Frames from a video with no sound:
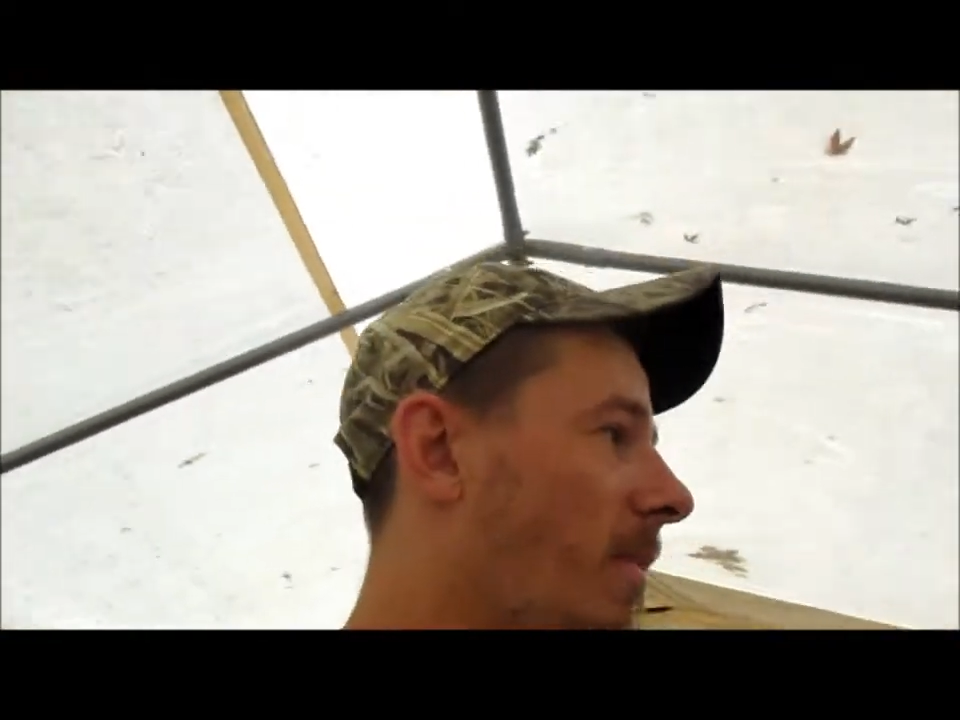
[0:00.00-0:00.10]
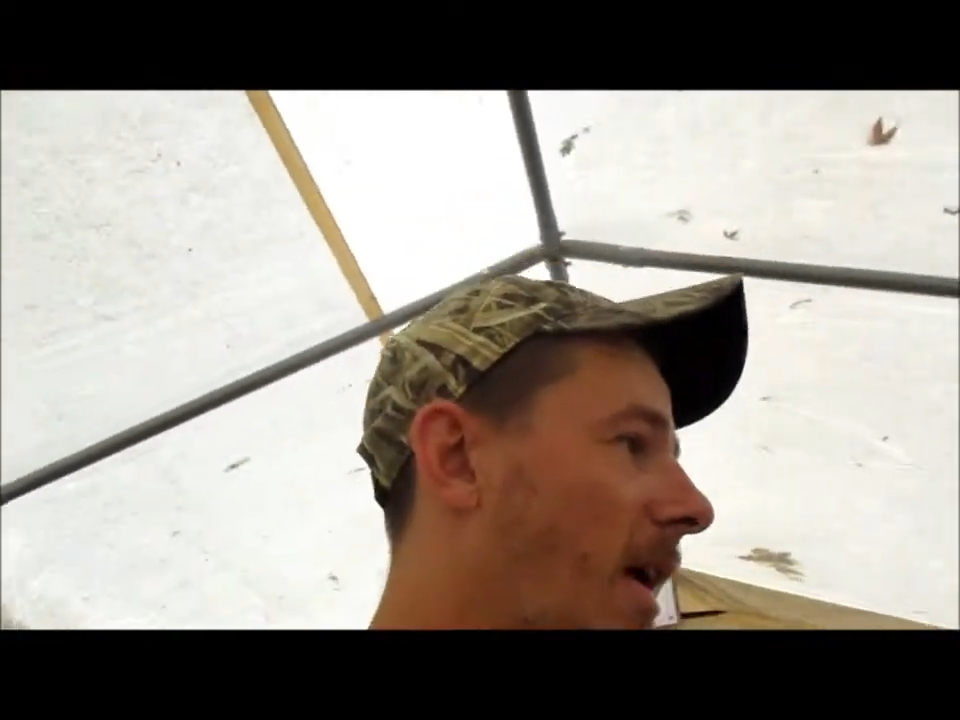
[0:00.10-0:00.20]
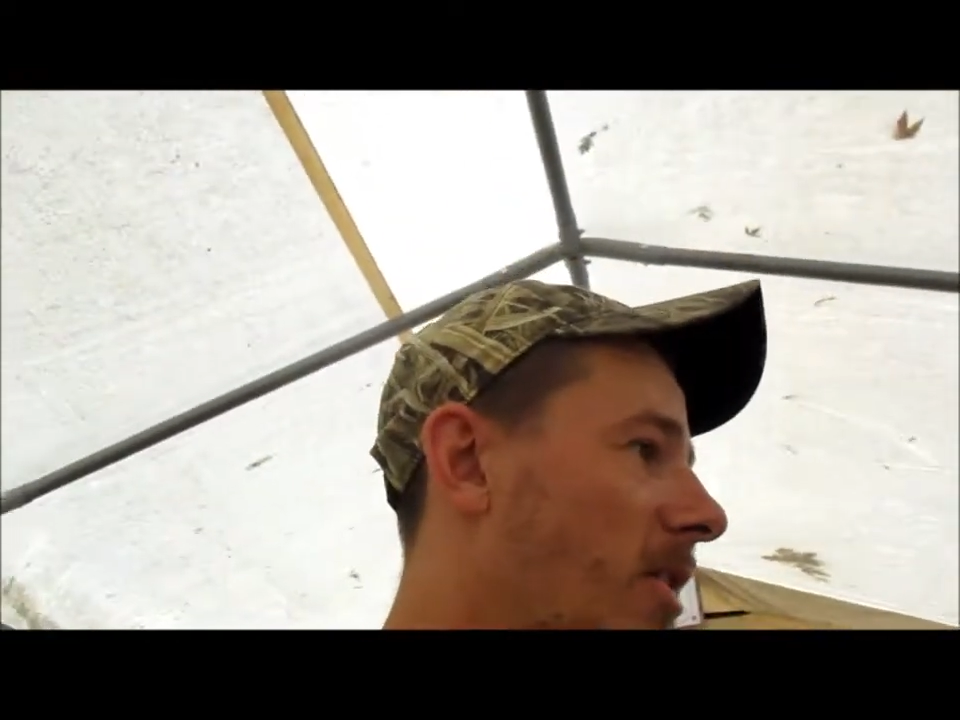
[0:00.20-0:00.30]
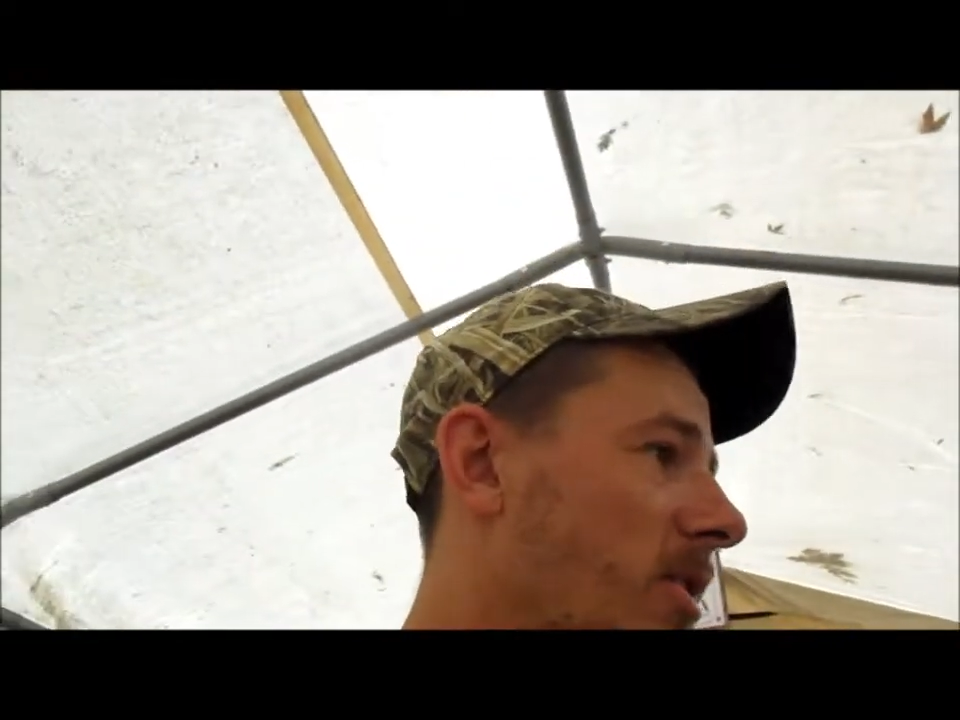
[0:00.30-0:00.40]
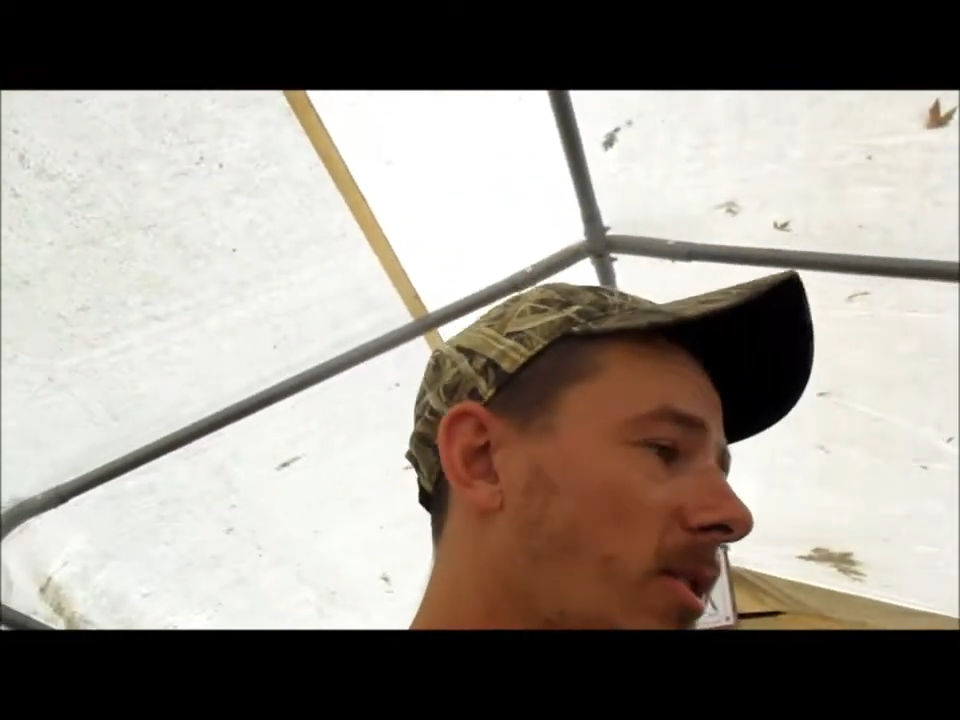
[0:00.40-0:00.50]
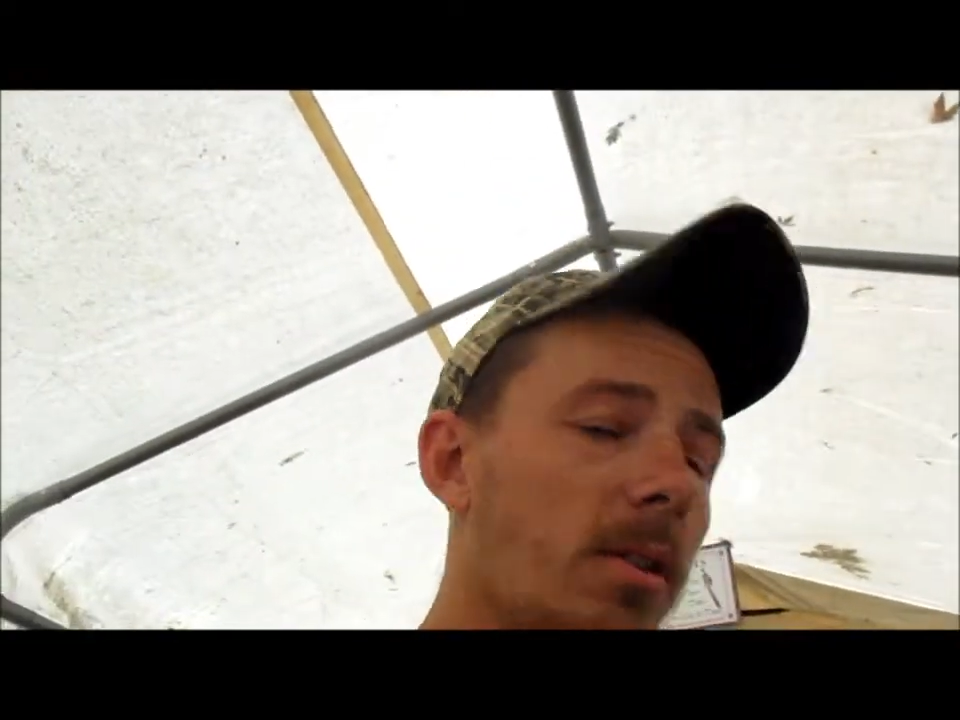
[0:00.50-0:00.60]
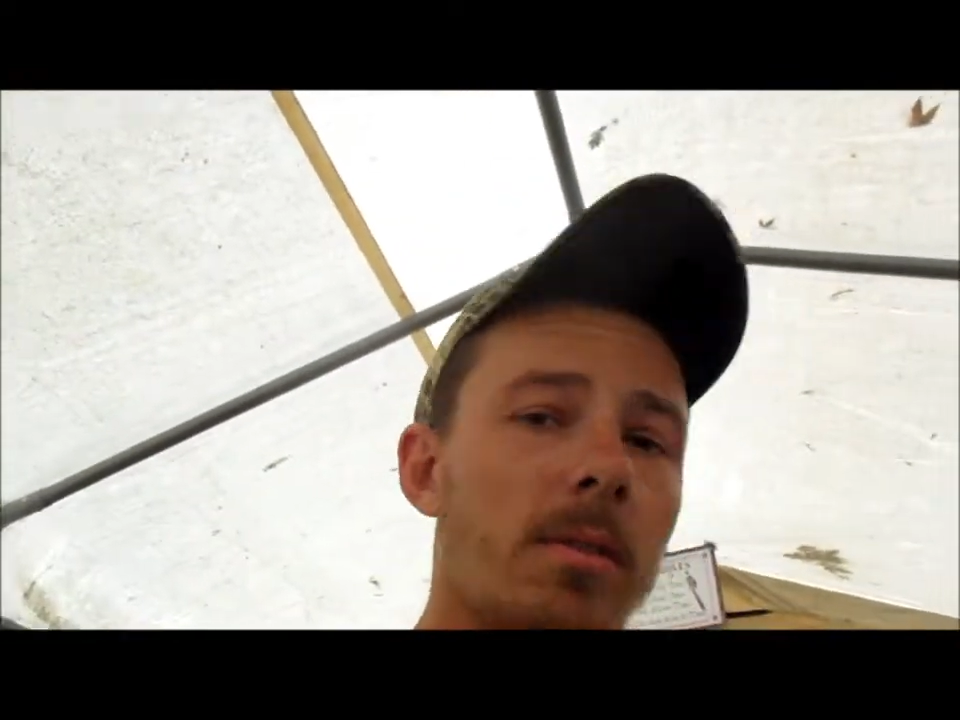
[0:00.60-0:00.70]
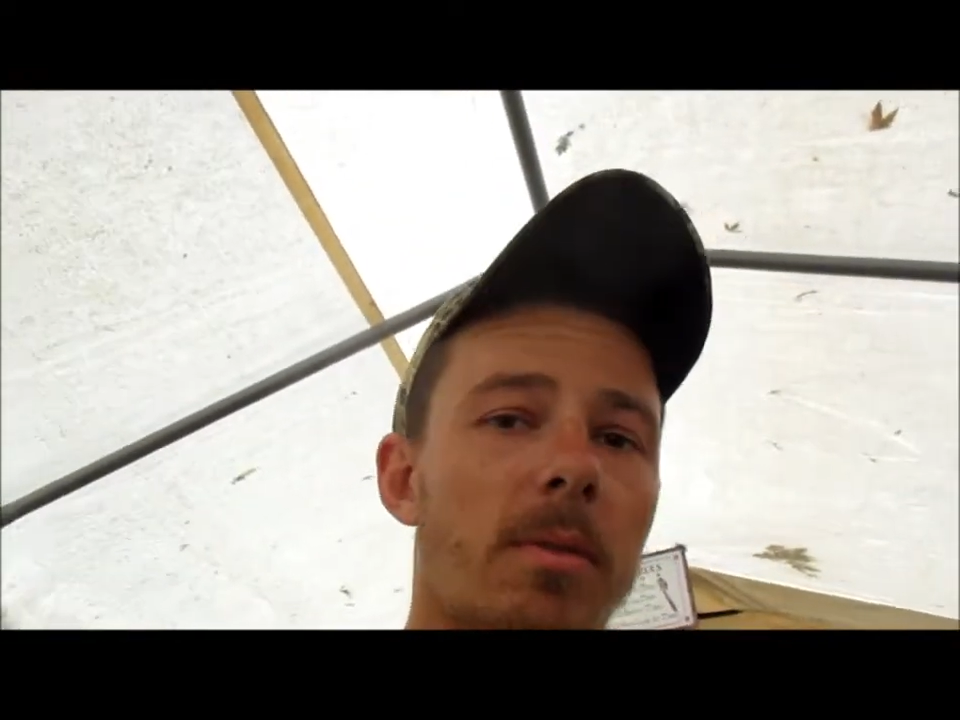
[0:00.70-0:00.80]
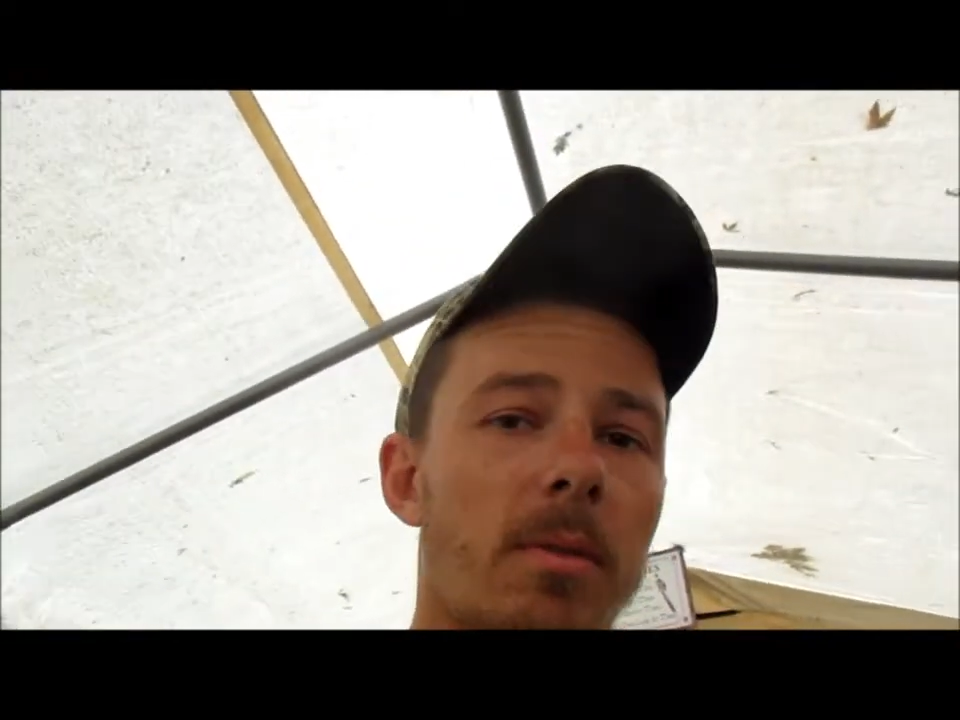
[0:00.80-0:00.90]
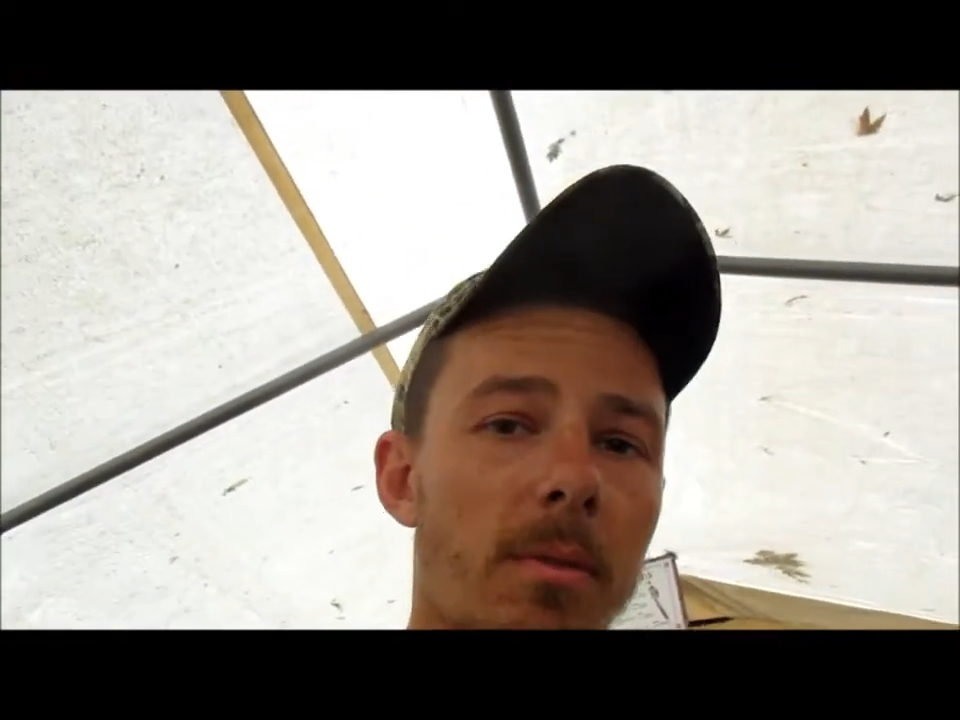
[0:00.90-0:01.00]
magic,
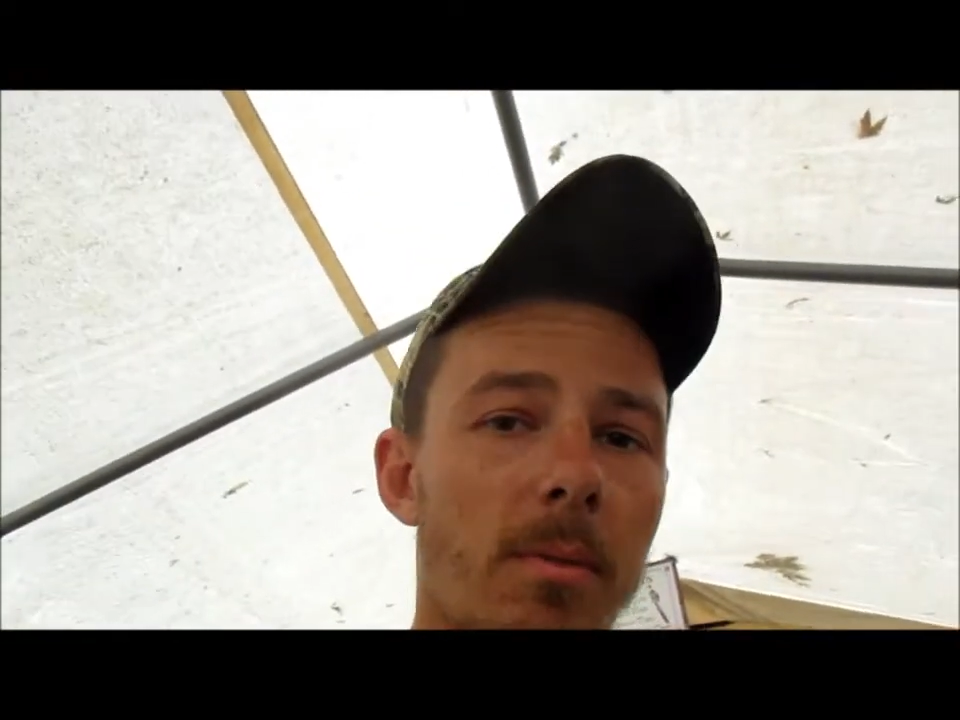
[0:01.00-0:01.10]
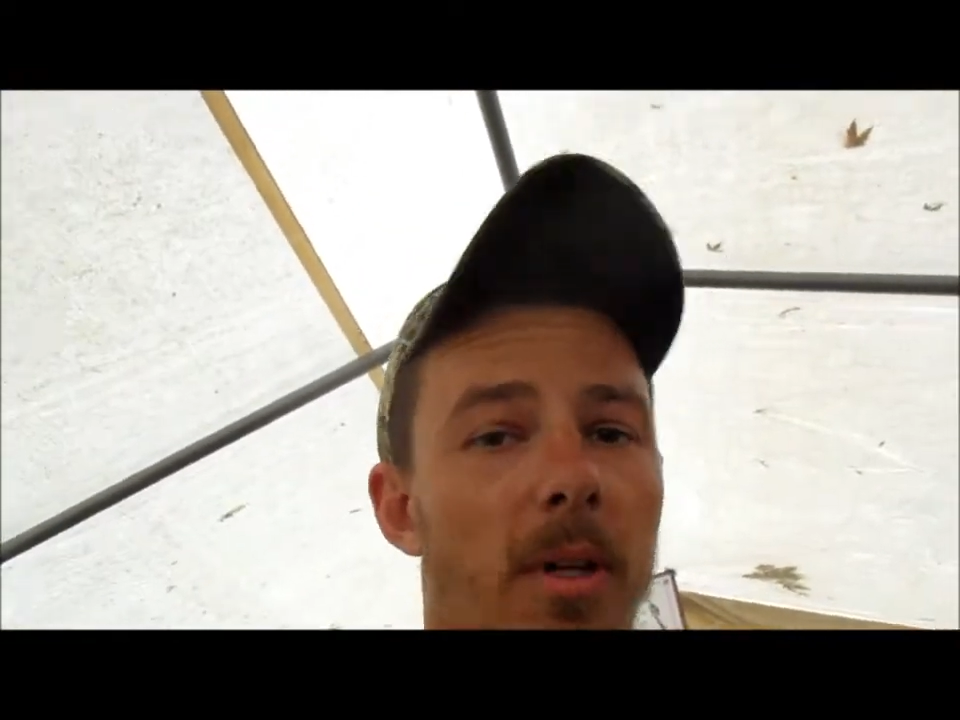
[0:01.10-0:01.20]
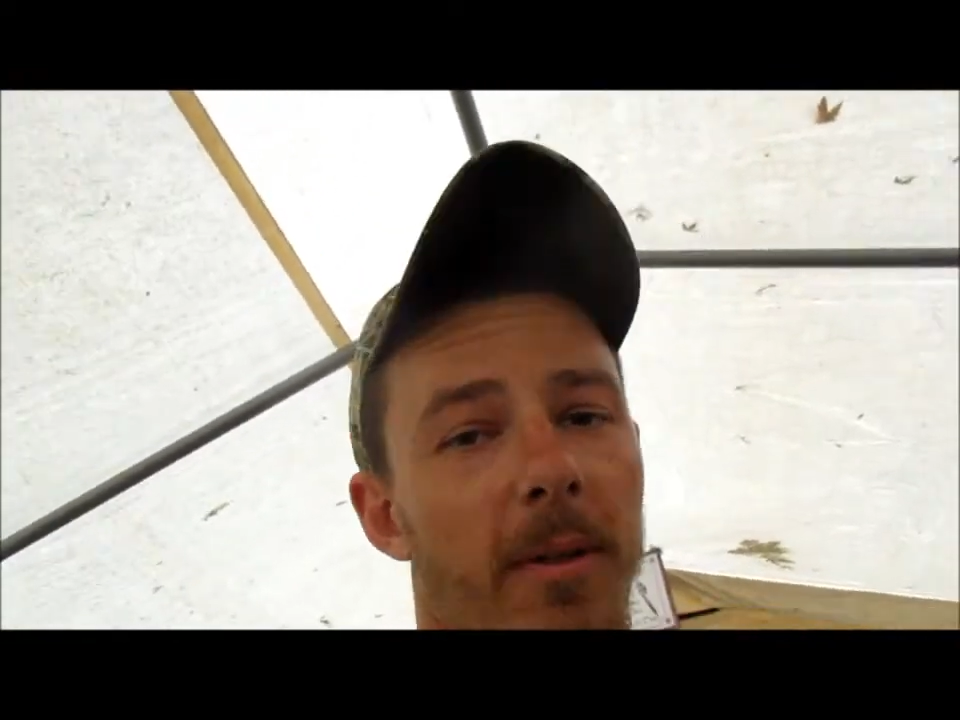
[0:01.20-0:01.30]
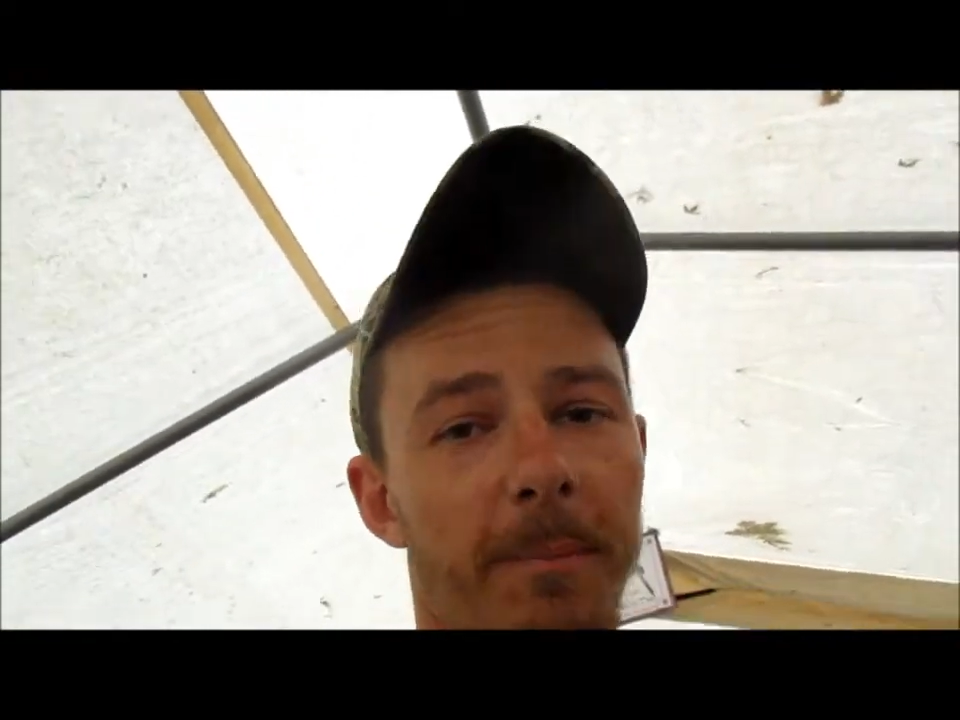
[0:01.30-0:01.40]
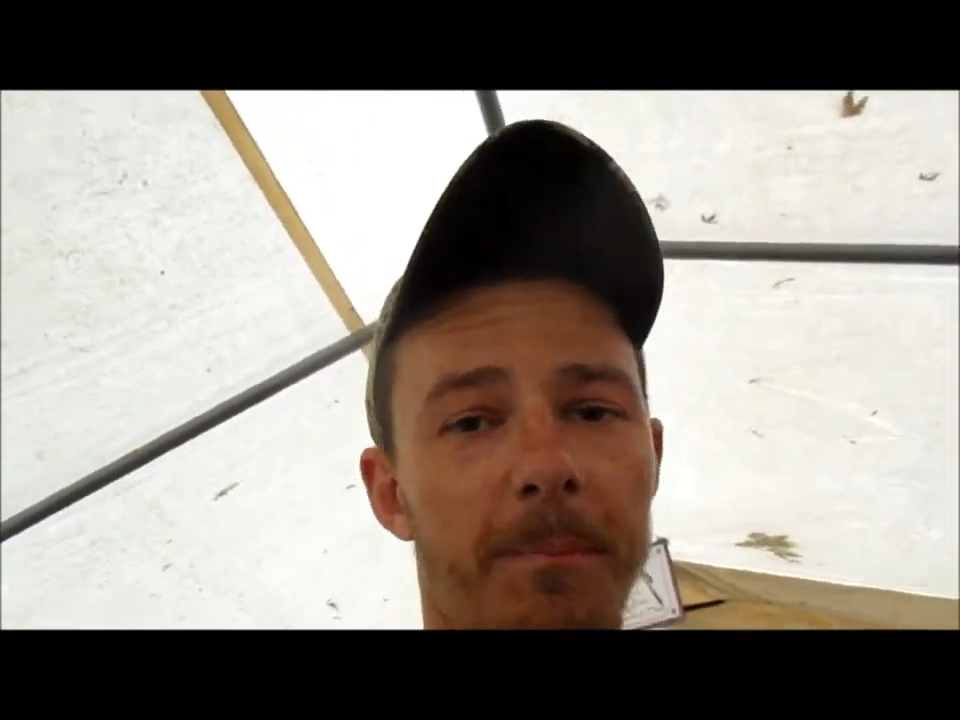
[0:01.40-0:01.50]
well,